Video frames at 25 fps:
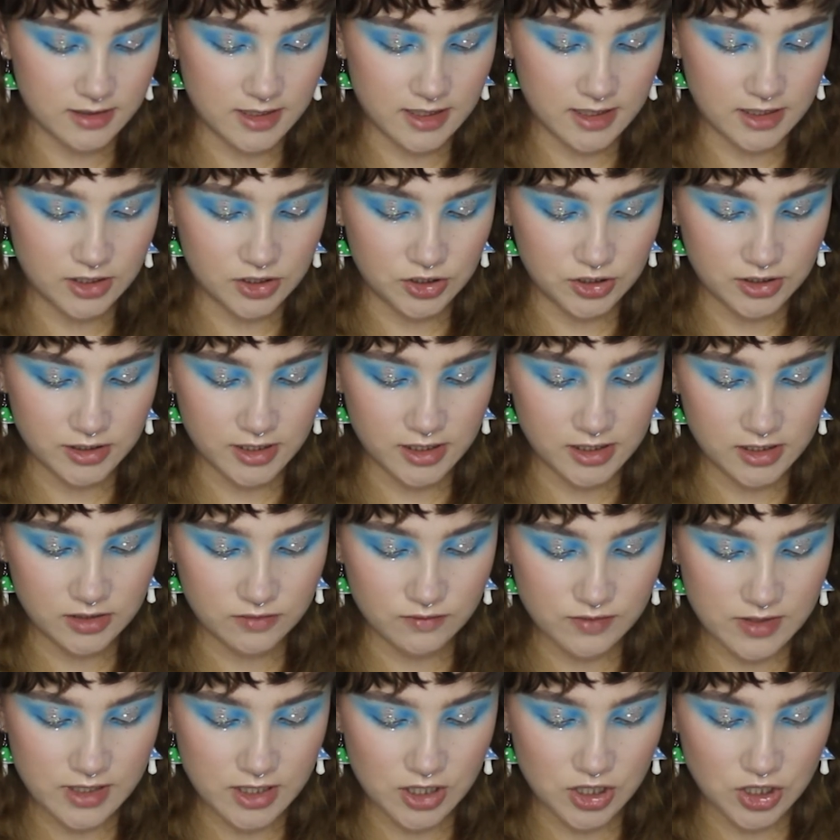And it's just like this
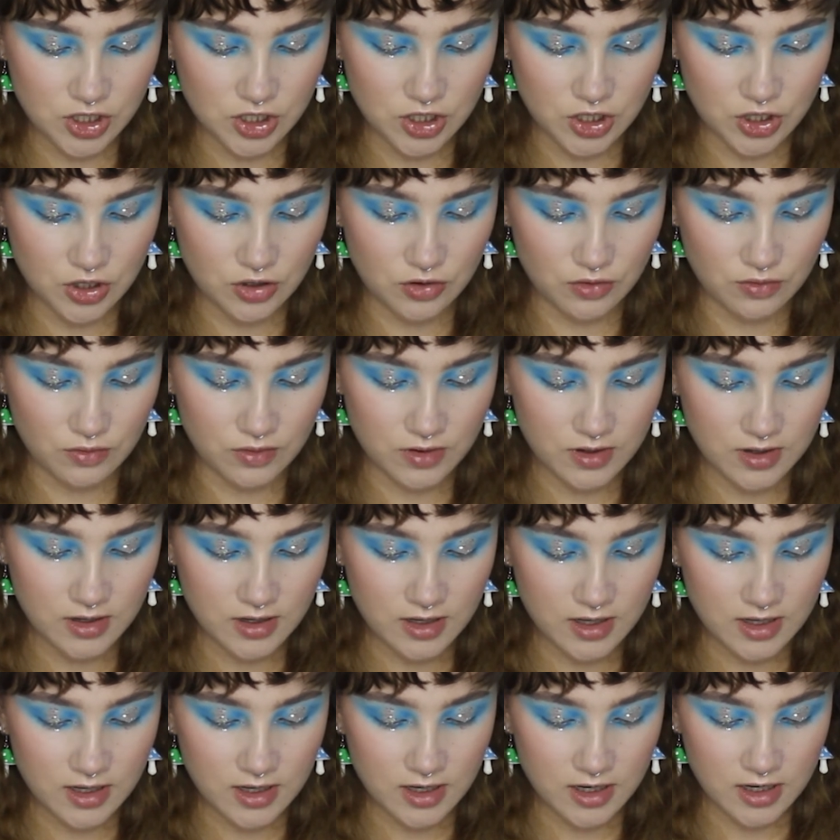really cute
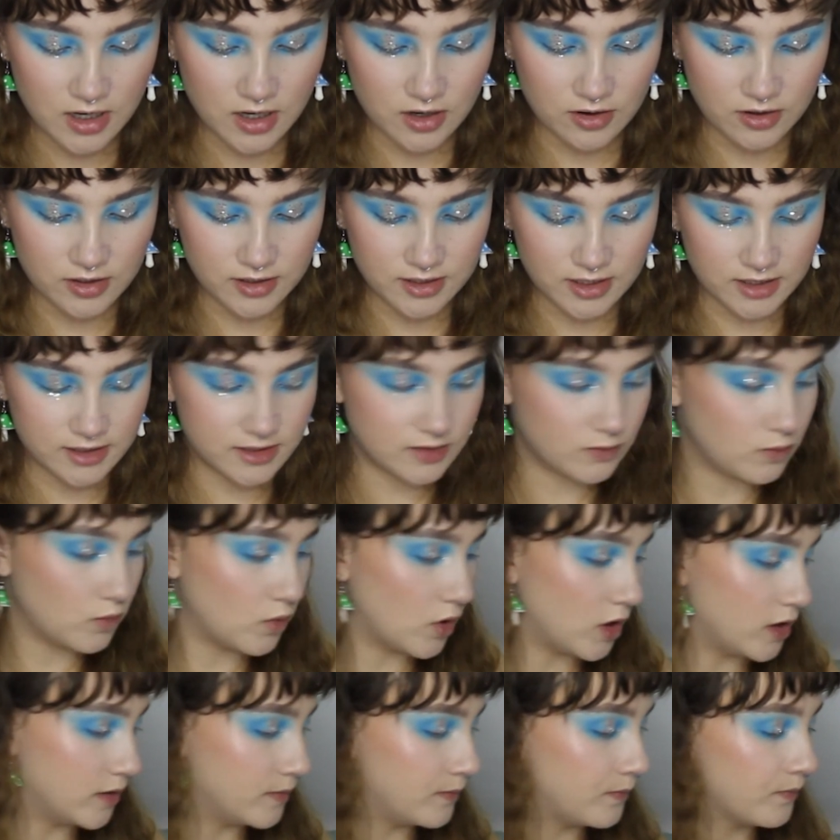iridescent
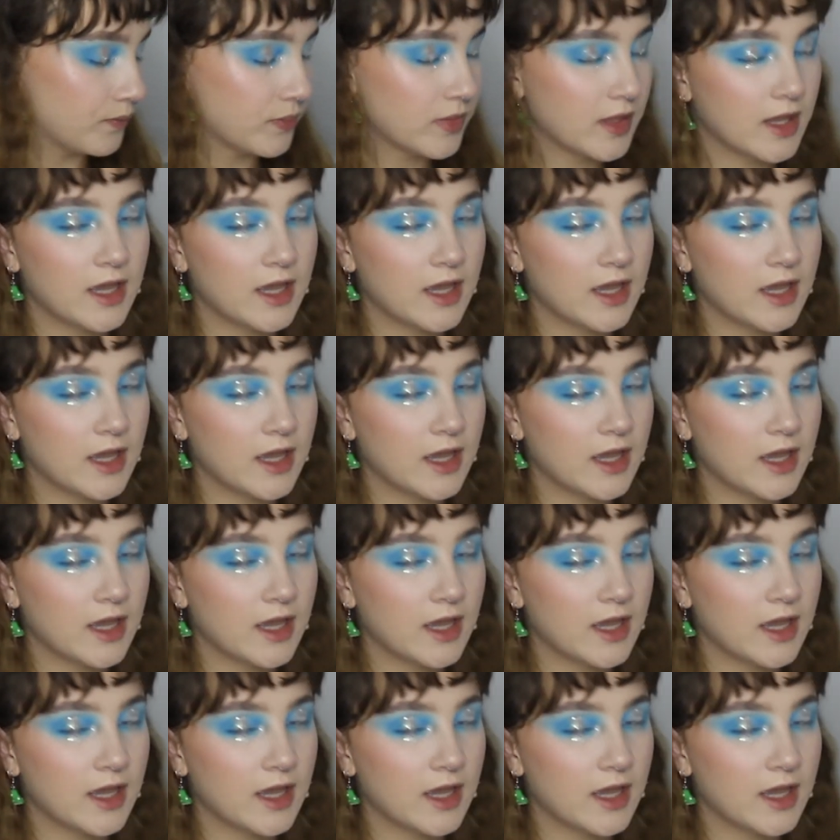one.